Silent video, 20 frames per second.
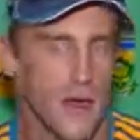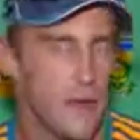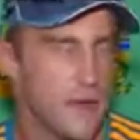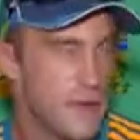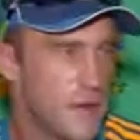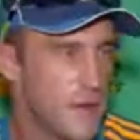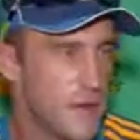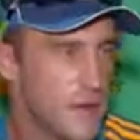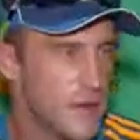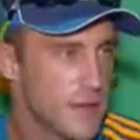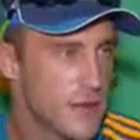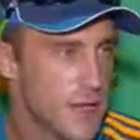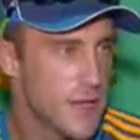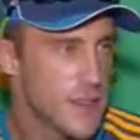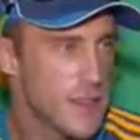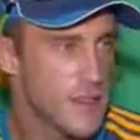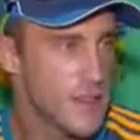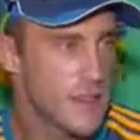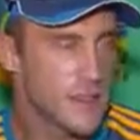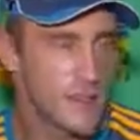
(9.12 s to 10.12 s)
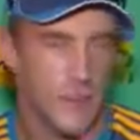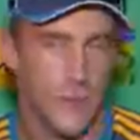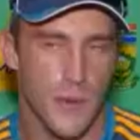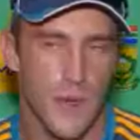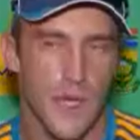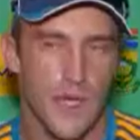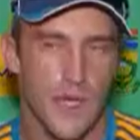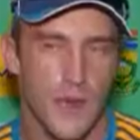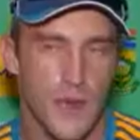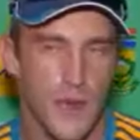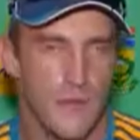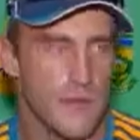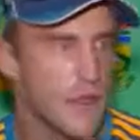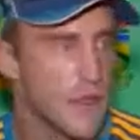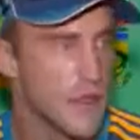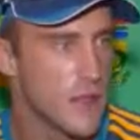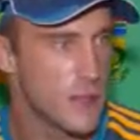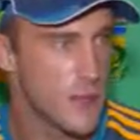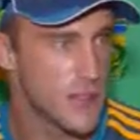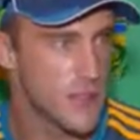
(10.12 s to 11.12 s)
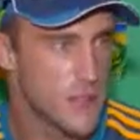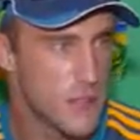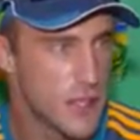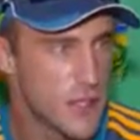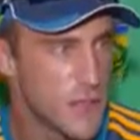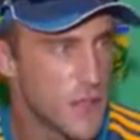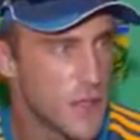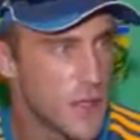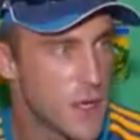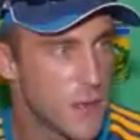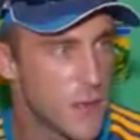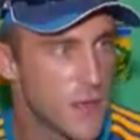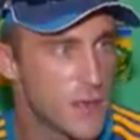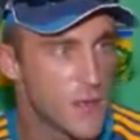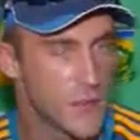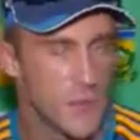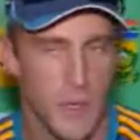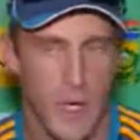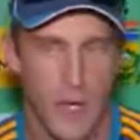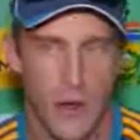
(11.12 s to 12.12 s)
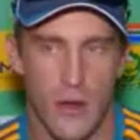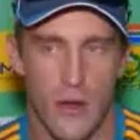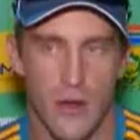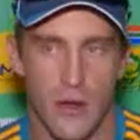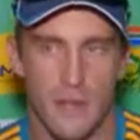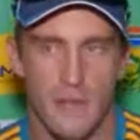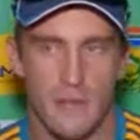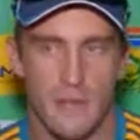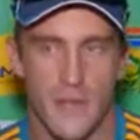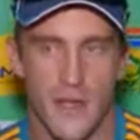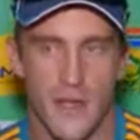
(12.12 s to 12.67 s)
assessed the wicket and I felt it was a much better one to bat on.